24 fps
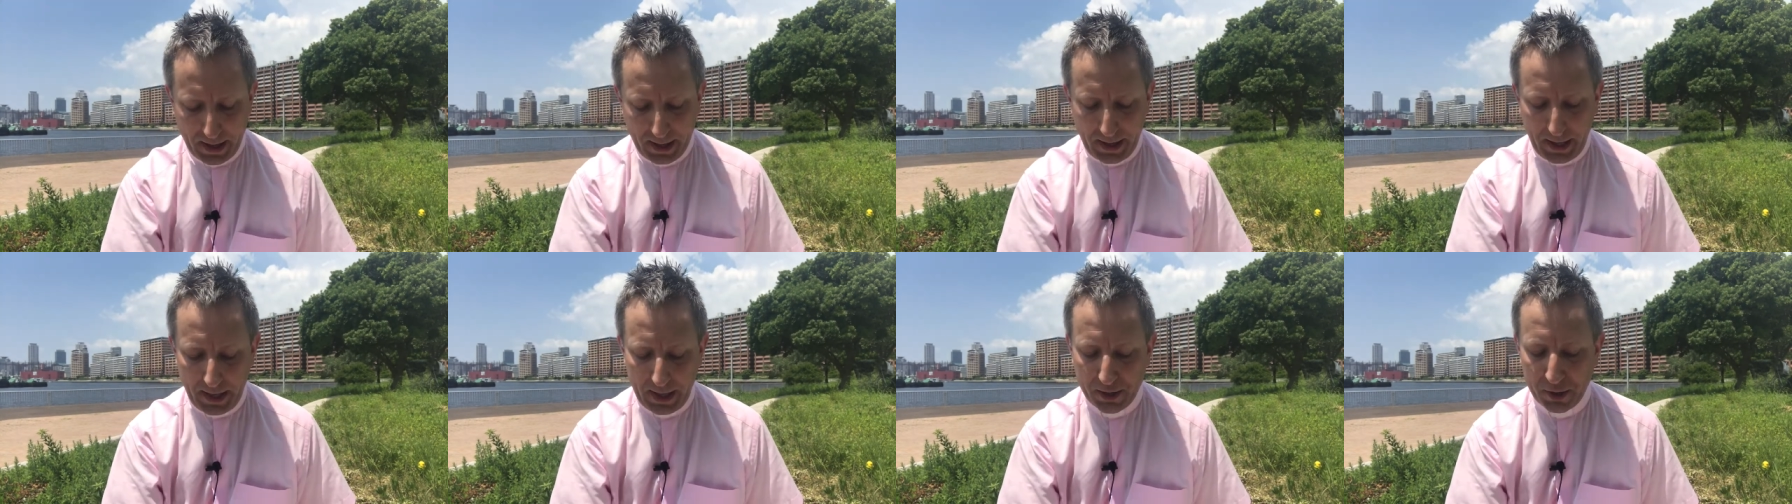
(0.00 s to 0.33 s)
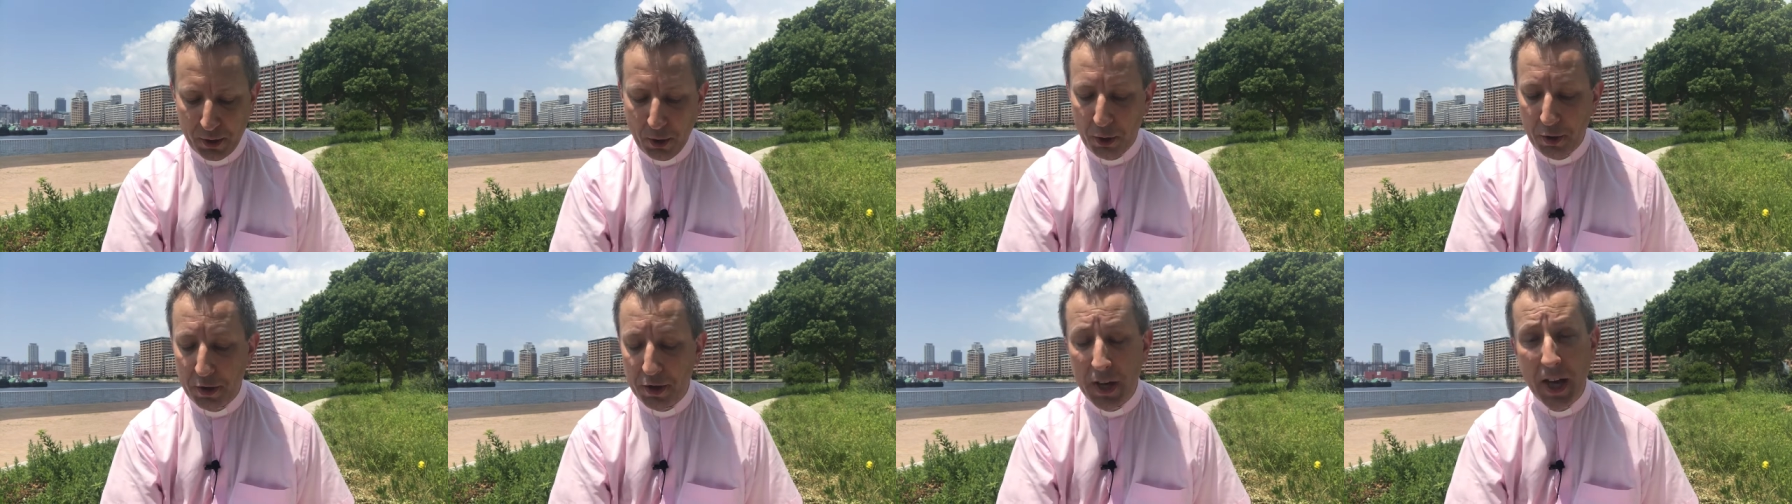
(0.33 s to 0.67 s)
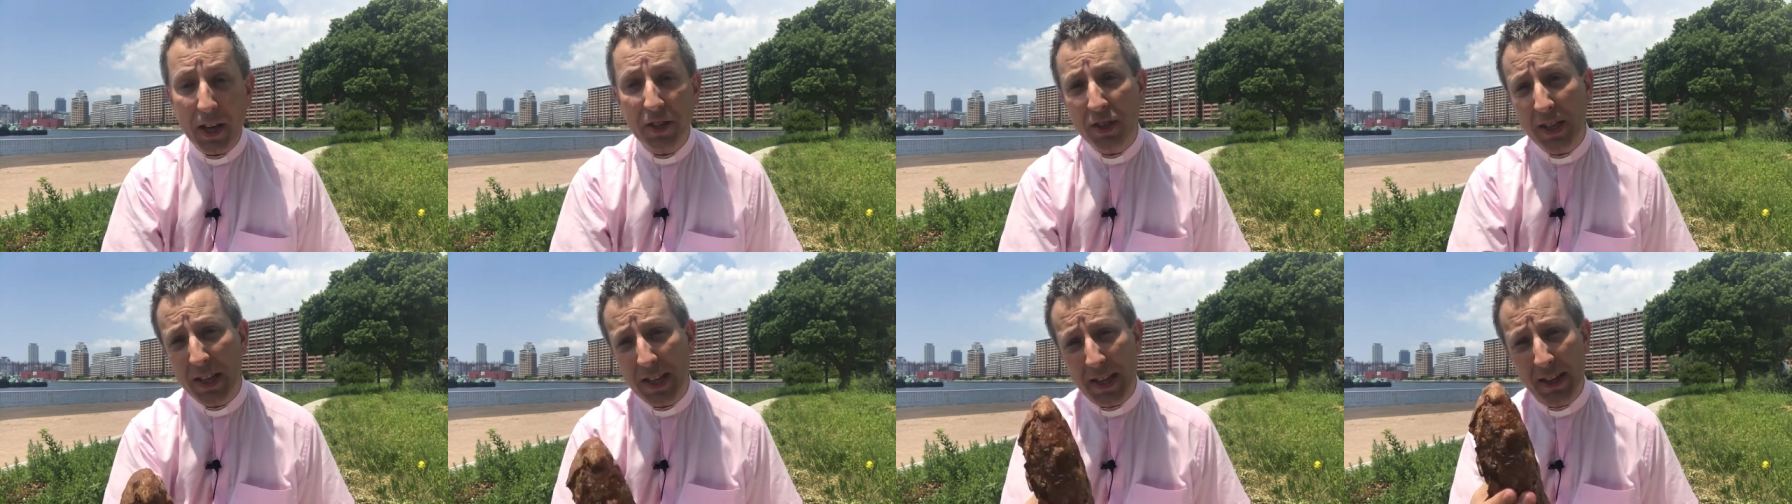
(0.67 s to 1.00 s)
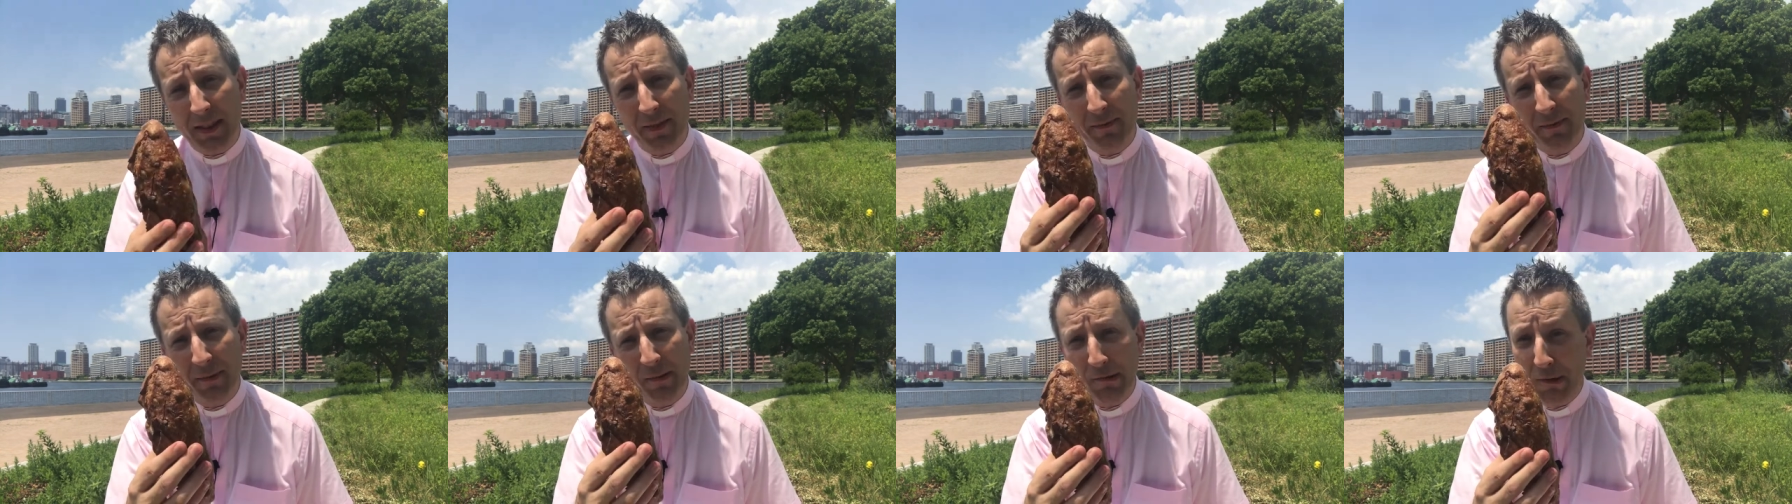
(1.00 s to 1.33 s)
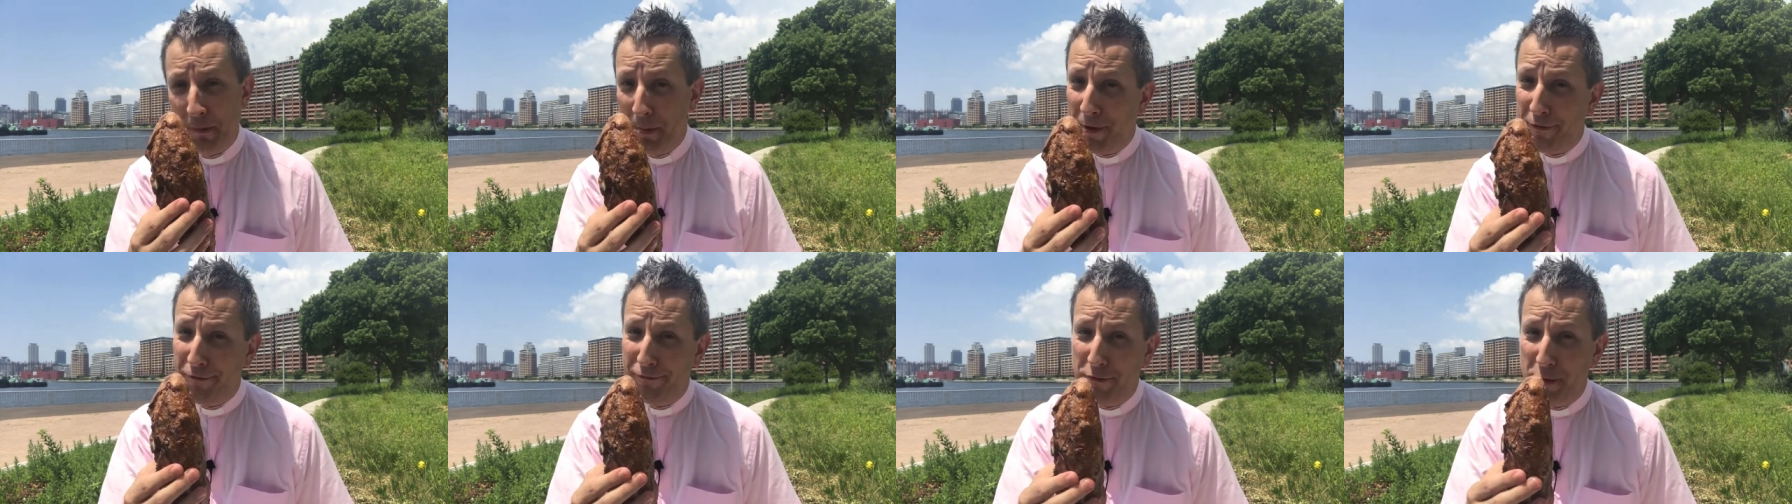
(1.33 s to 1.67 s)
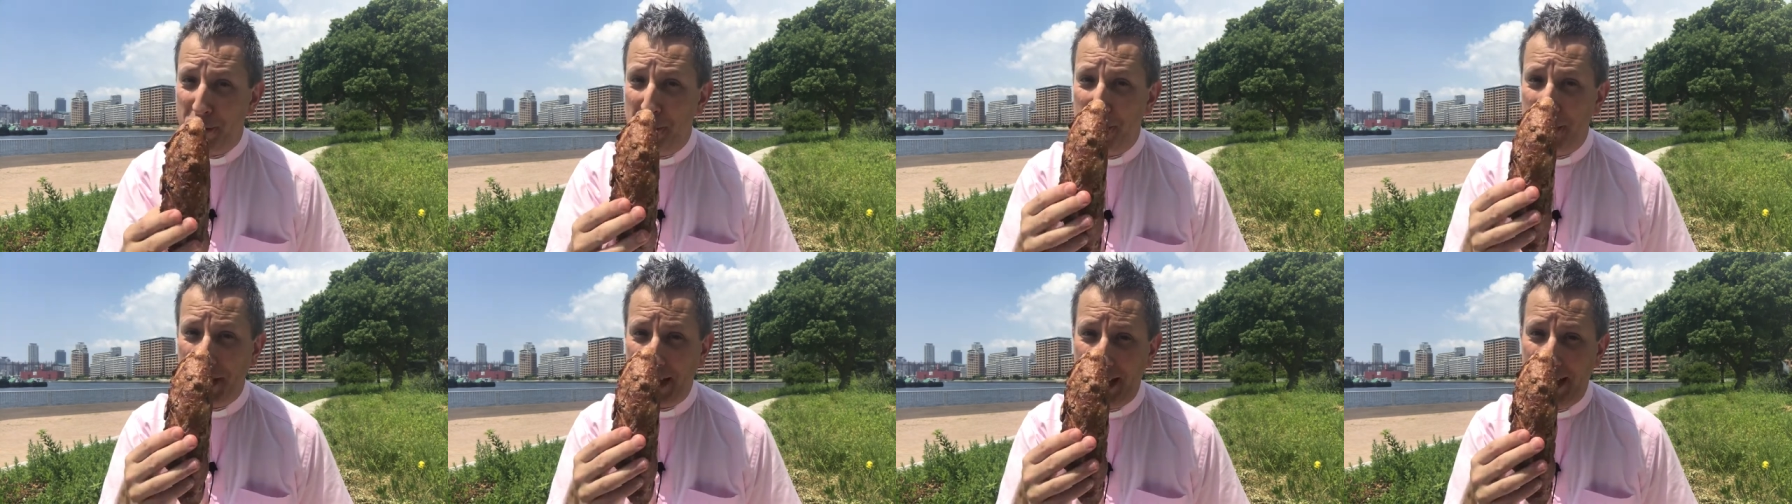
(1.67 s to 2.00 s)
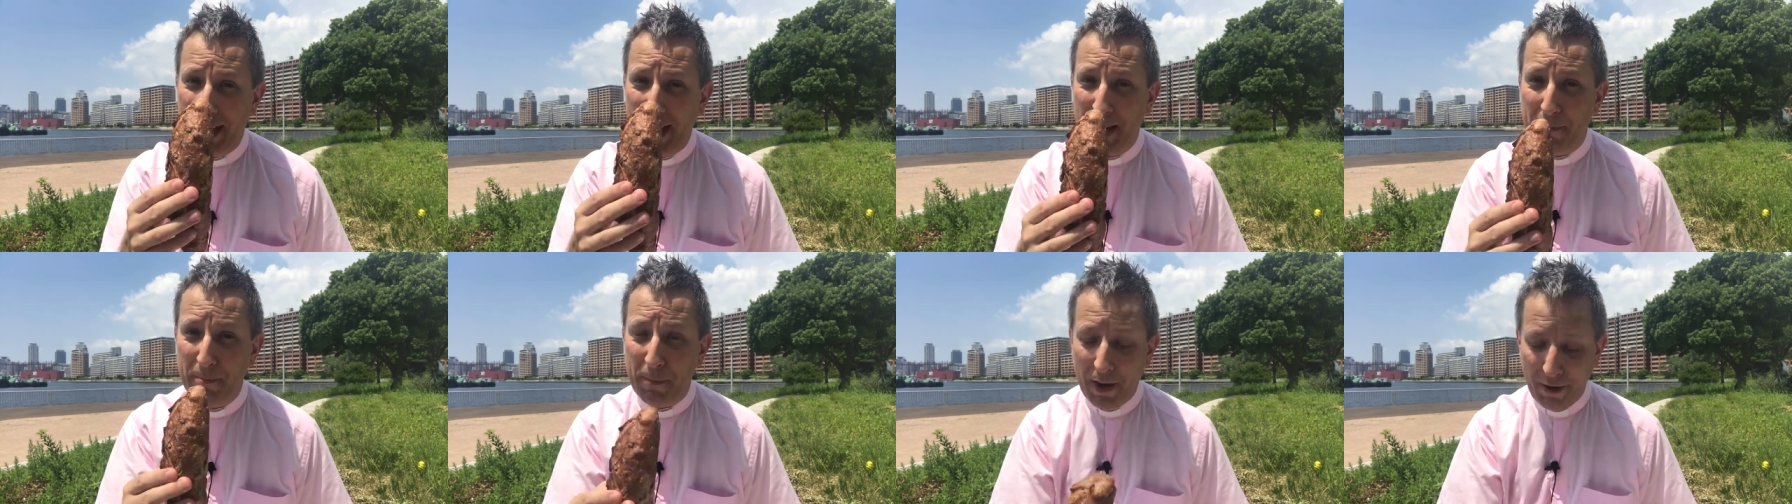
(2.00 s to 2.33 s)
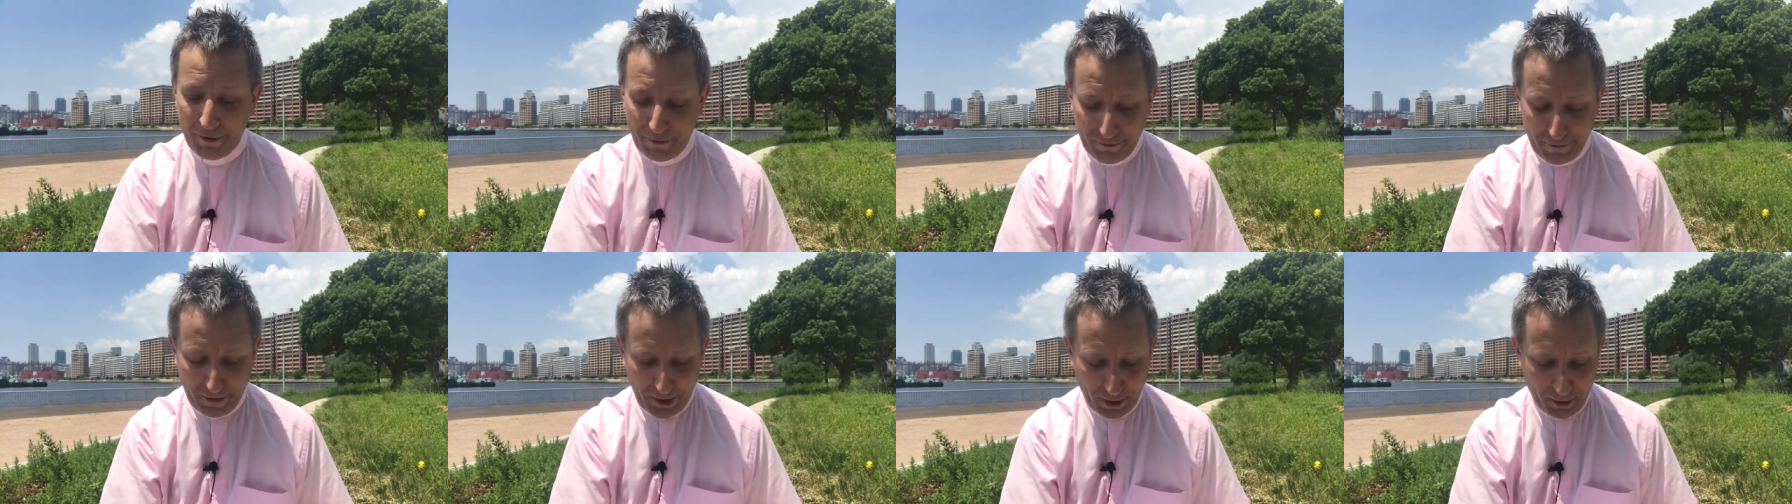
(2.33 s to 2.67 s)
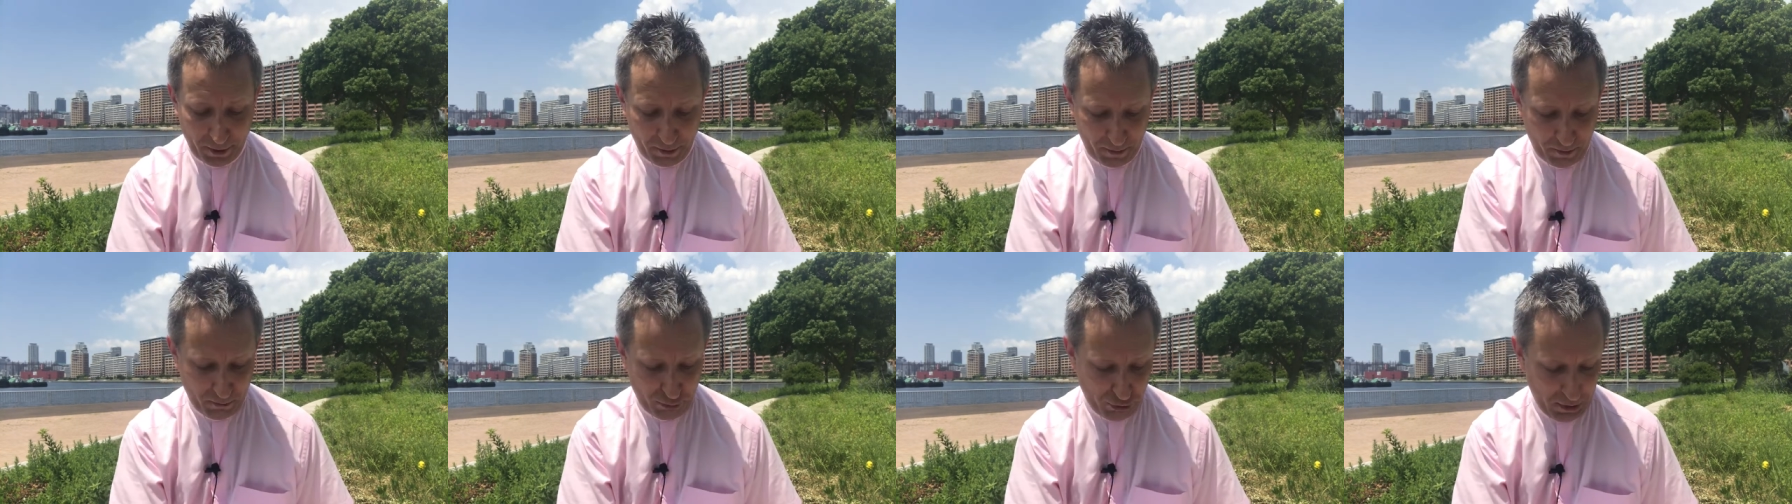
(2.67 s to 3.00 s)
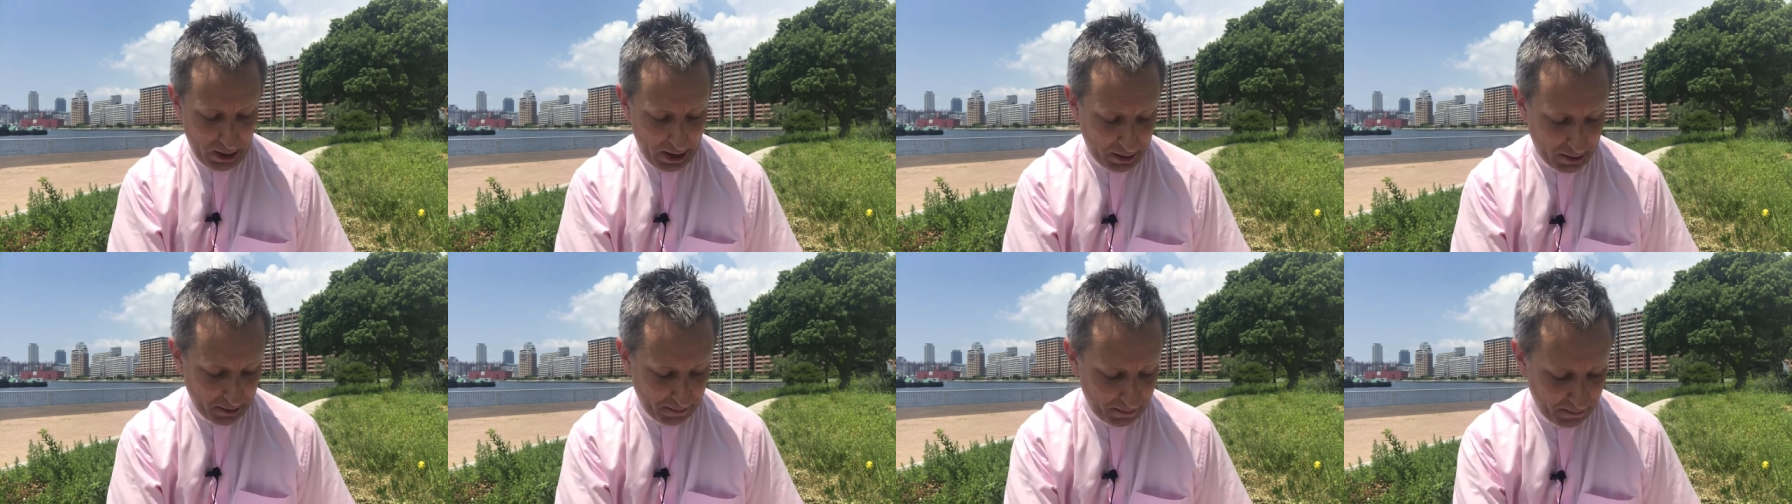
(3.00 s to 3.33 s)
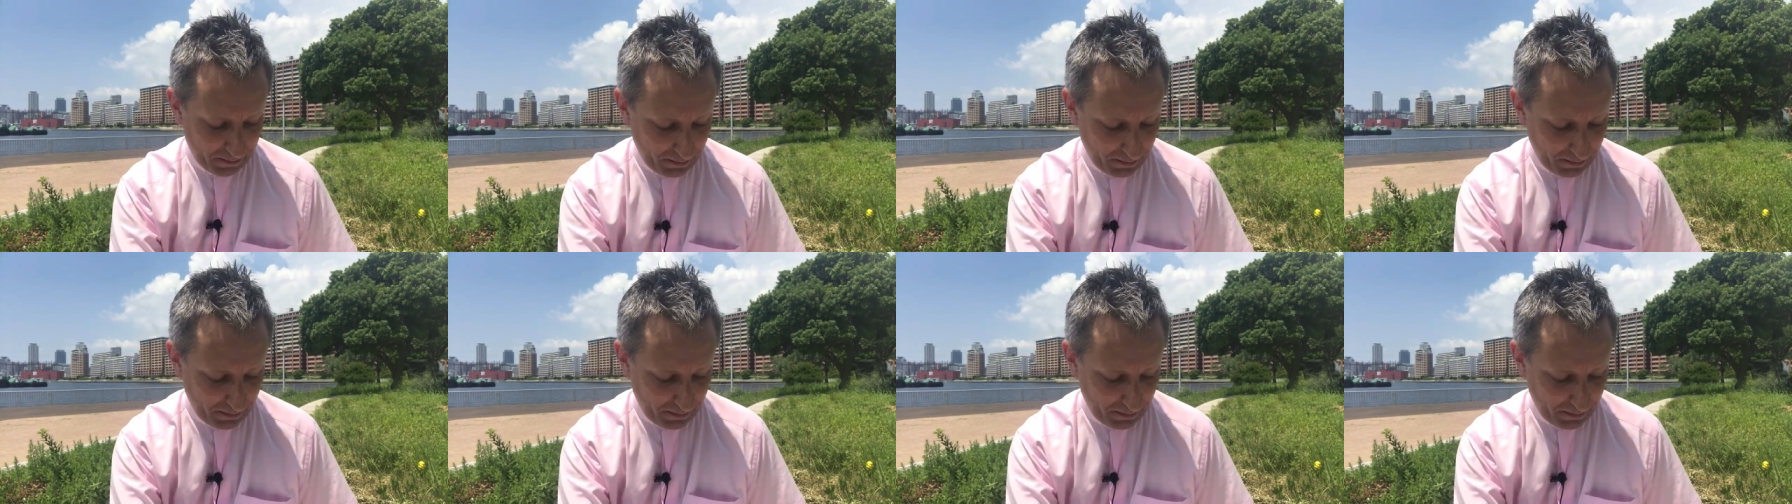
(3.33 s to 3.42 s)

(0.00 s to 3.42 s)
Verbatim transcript: He is not nutty or a bit fruity like my fig bread.